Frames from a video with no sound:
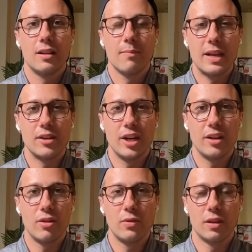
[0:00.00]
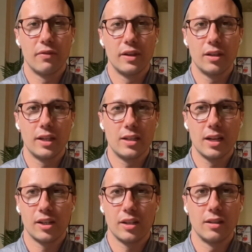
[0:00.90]
Demand Gen U is officially in
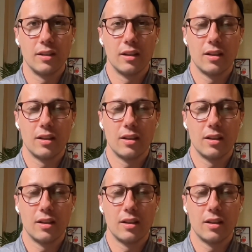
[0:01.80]
session.